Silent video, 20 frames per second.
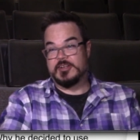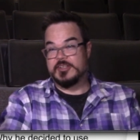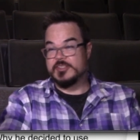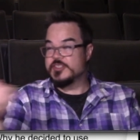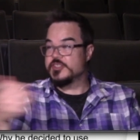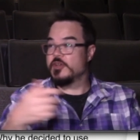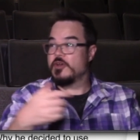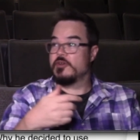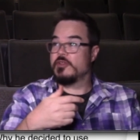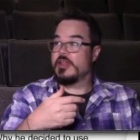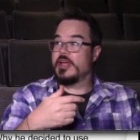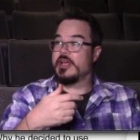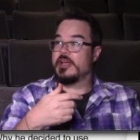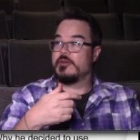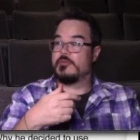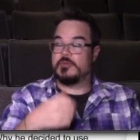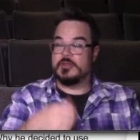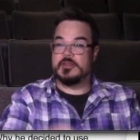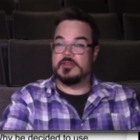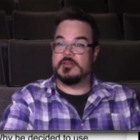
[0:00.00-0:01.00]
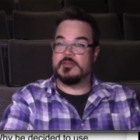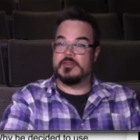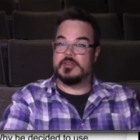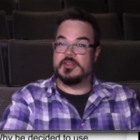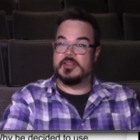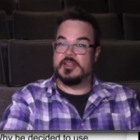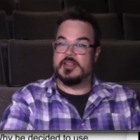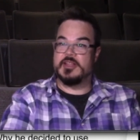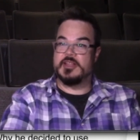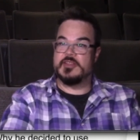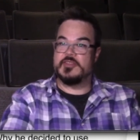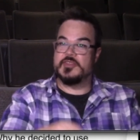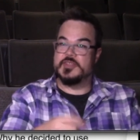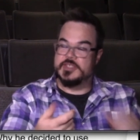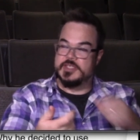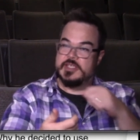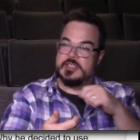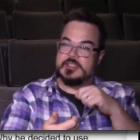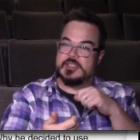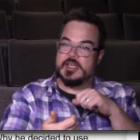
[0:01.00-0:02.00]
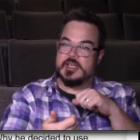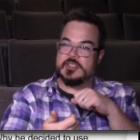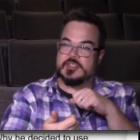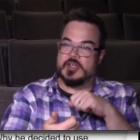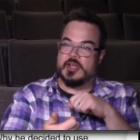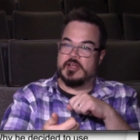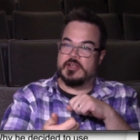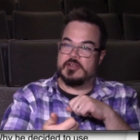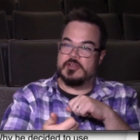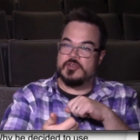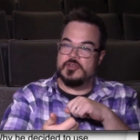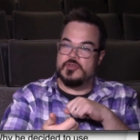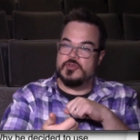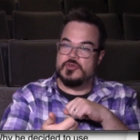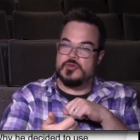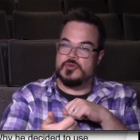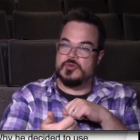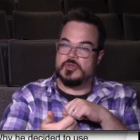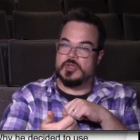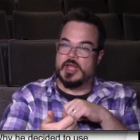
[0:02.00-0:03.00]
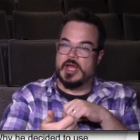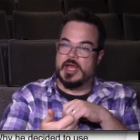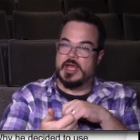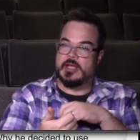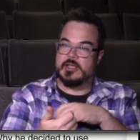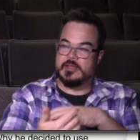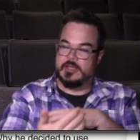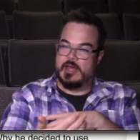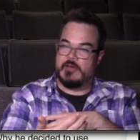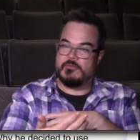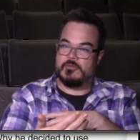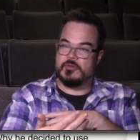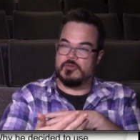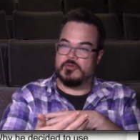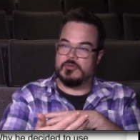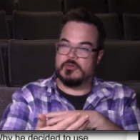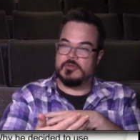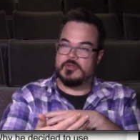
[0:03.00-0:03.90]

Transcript: And so like when the scene takes on a new like level,